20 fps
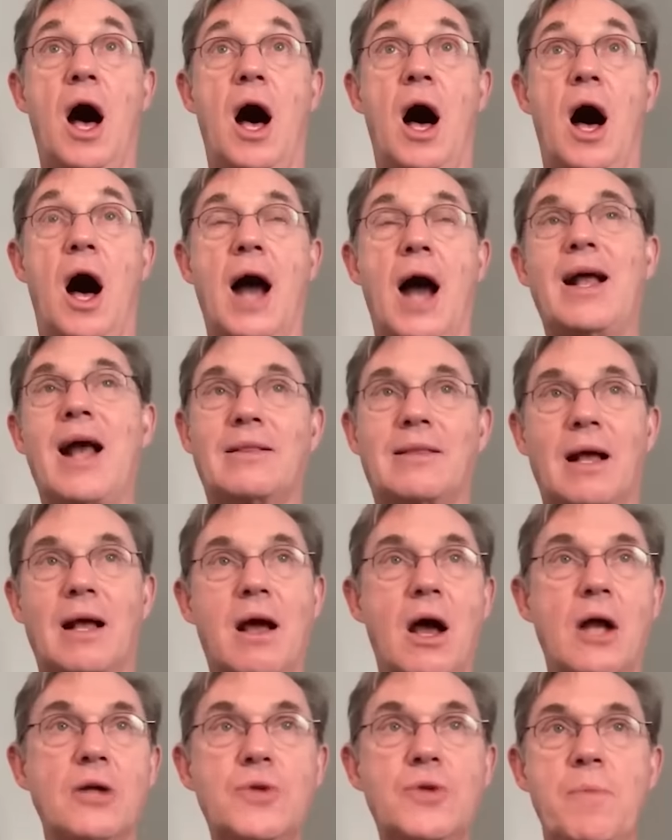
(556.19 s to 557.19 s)
I got the
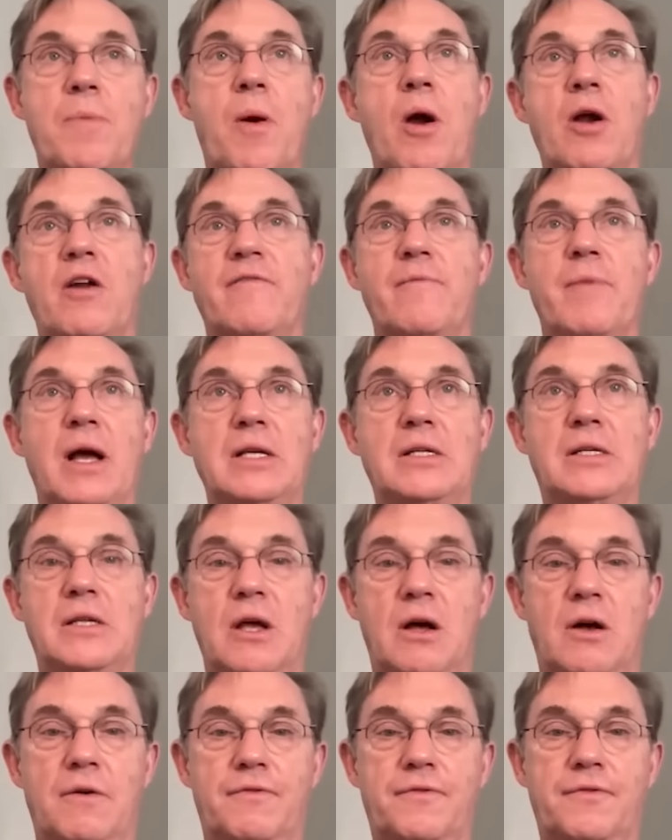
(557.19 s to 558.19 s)
country part of
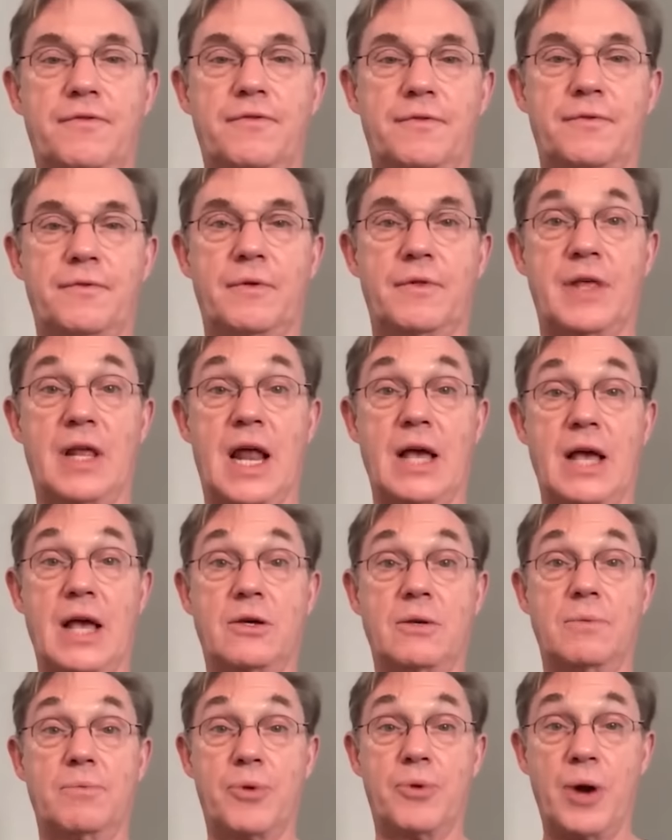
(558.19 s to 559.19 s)
myself that
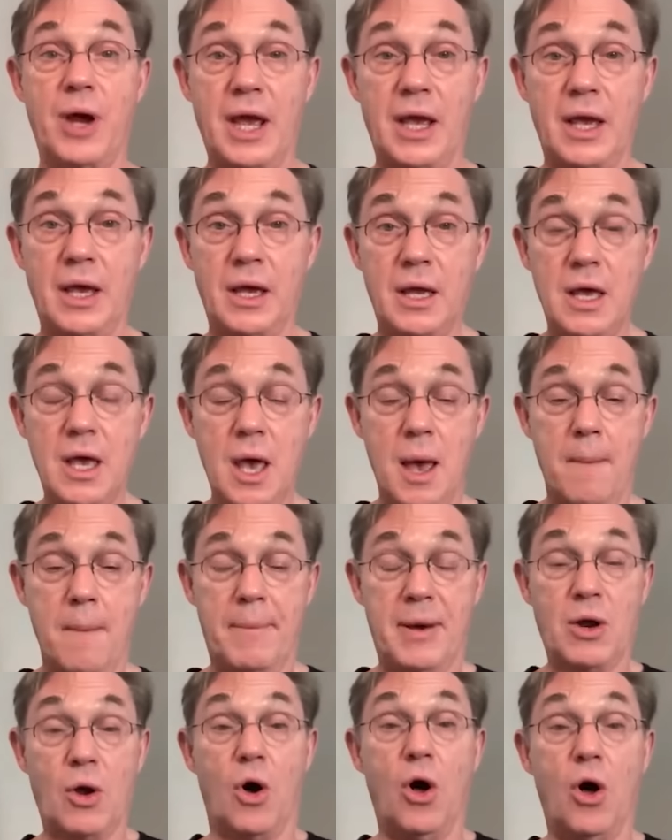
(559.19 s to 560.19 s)
I could bring,
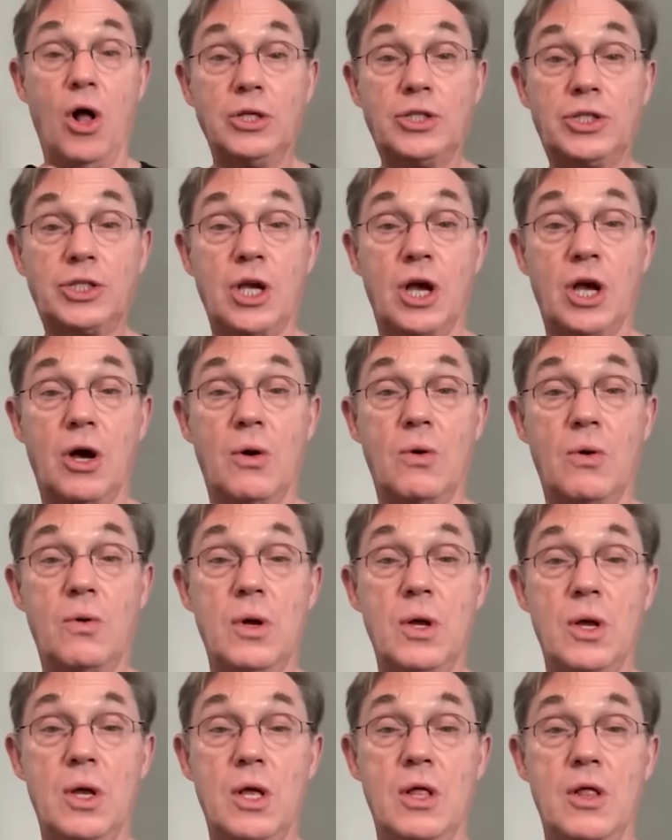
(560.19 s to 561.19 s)
but
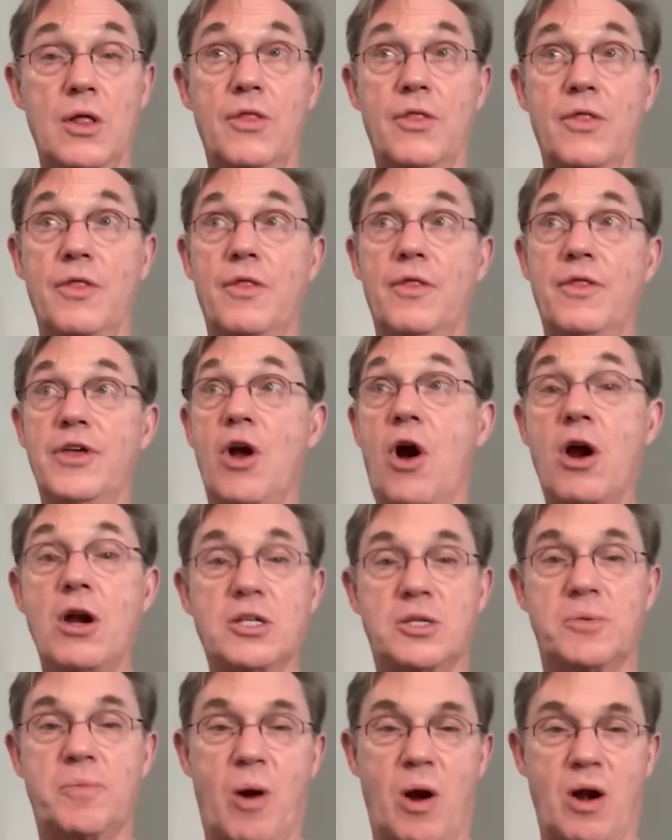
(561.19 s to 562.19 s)
also the
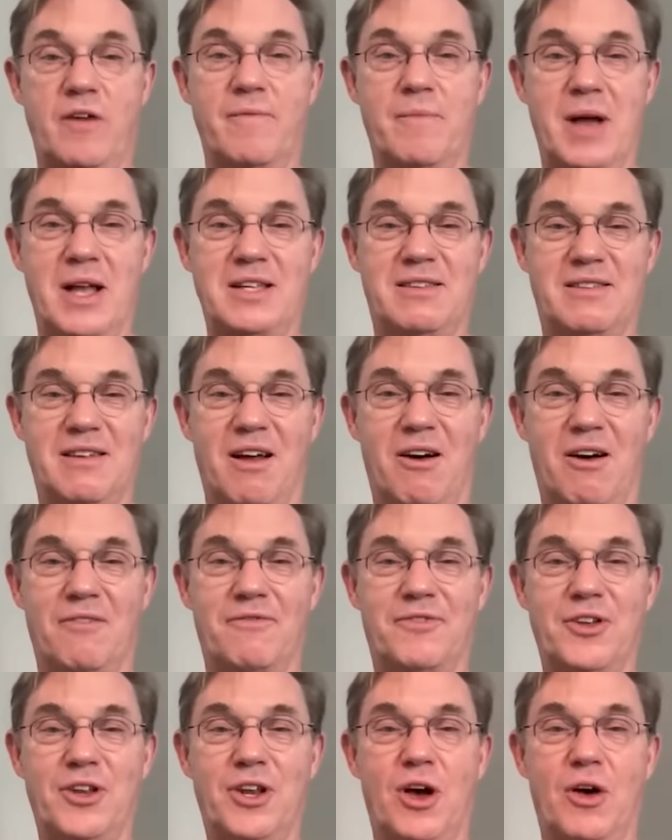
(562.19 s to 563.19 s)
artist part of
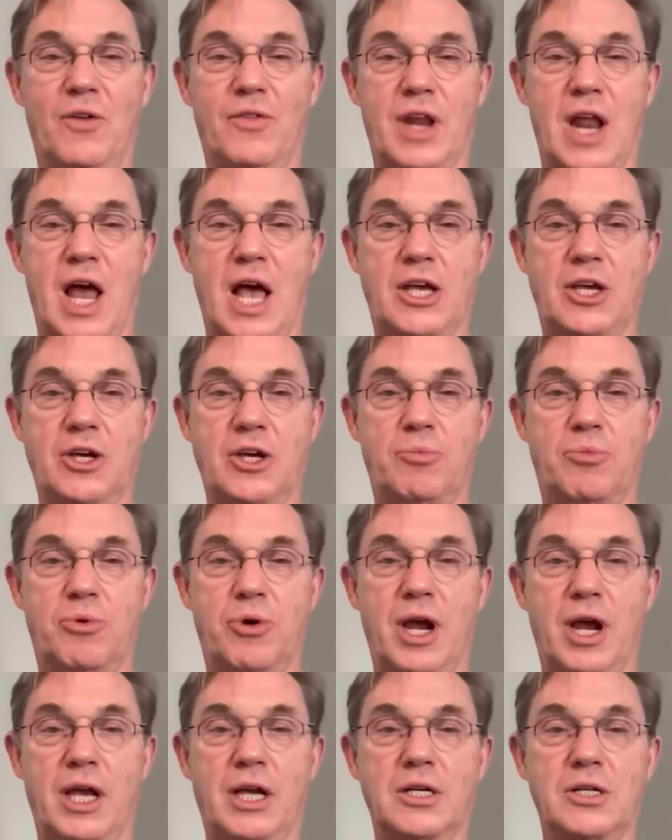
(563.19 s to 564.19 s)
myself, you know, that I could
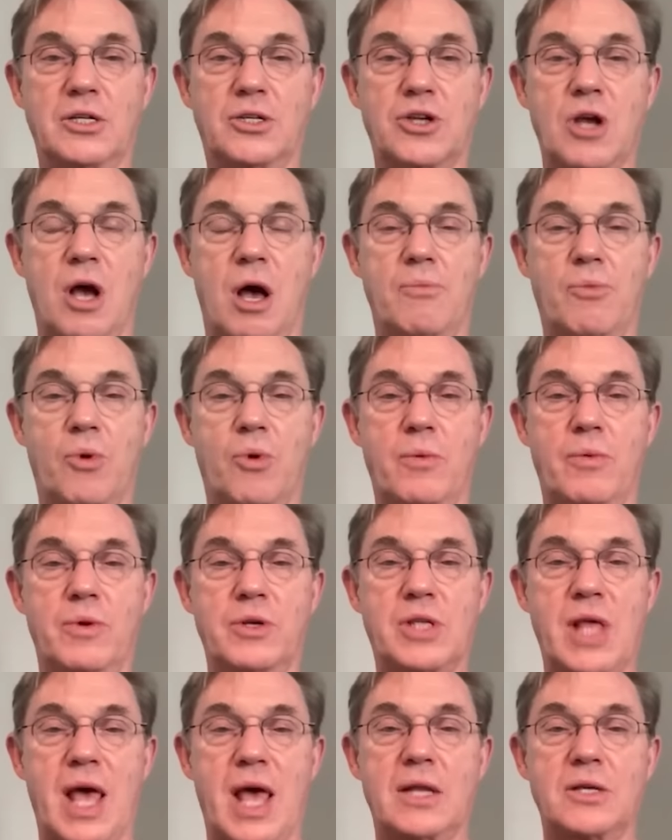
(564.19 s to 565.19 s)
bring because John Boy
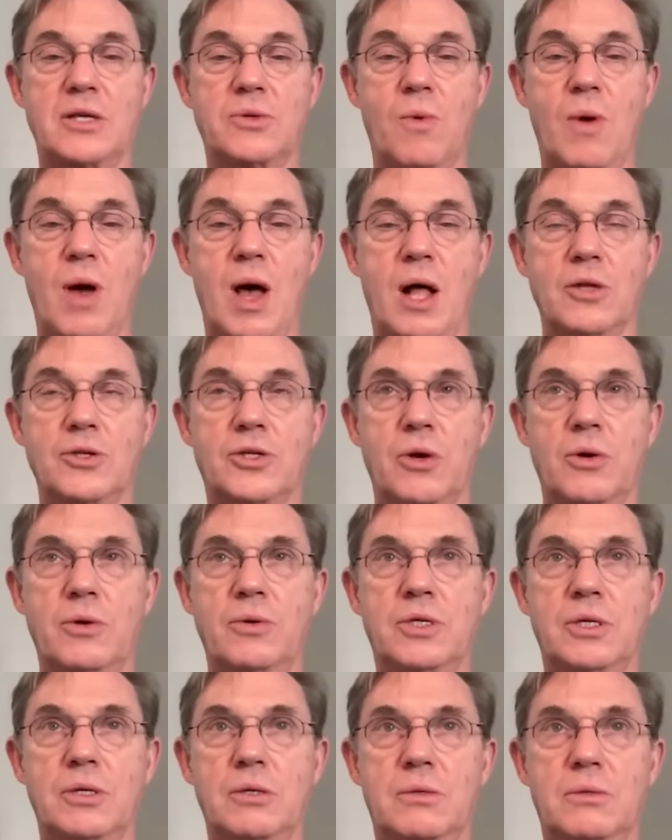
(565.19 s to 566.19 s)
was that as well. So it
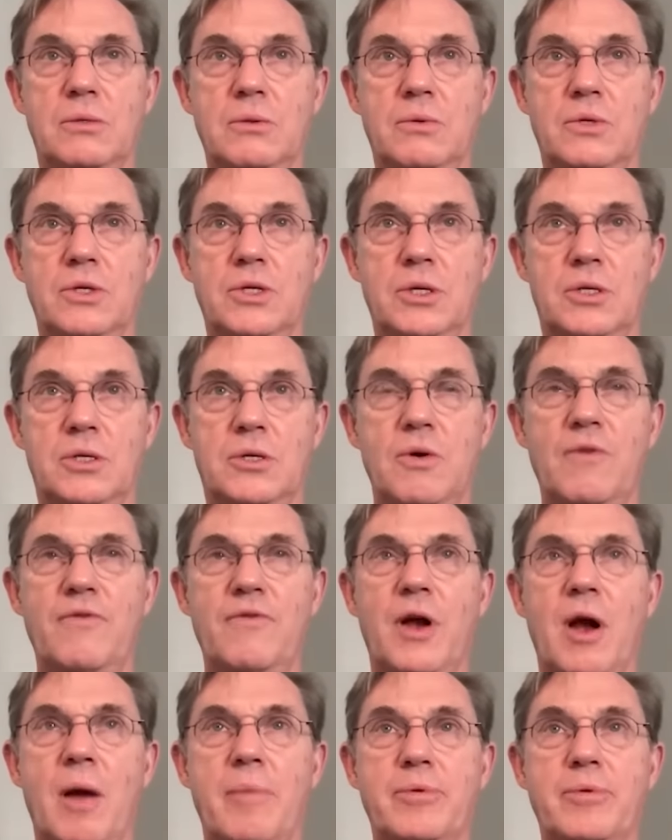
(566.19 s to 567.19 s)
was a it was a
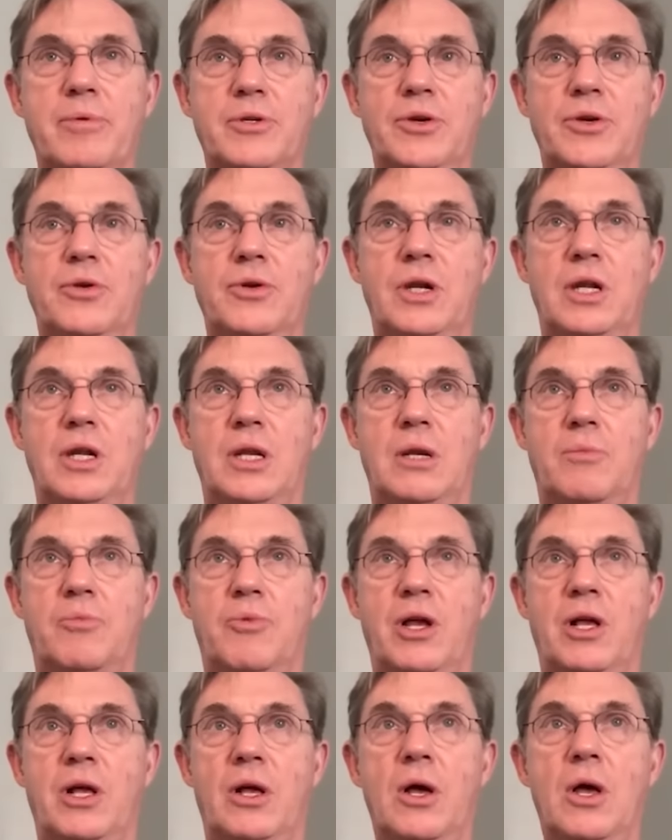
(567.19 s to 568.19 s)
terrific opportunity to
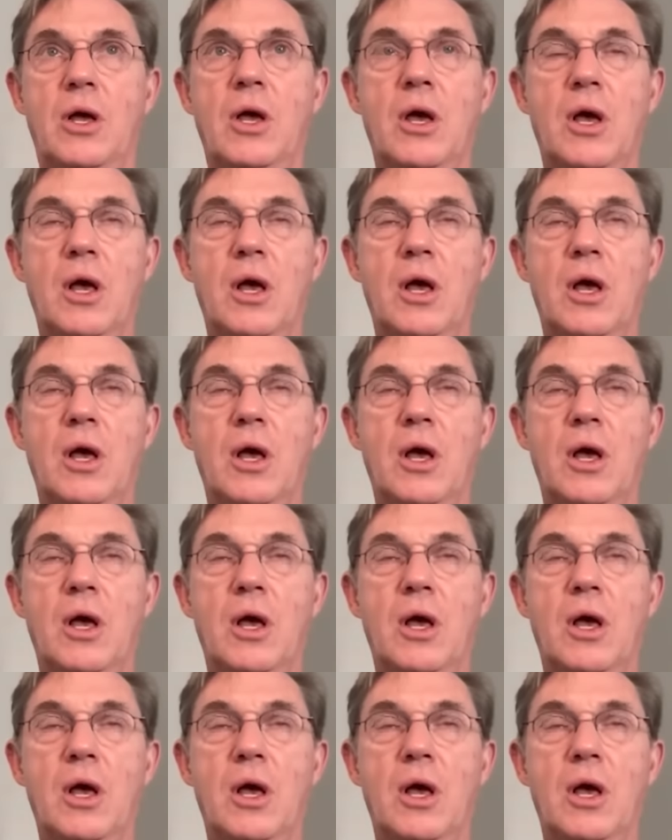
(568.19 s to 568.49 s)
bring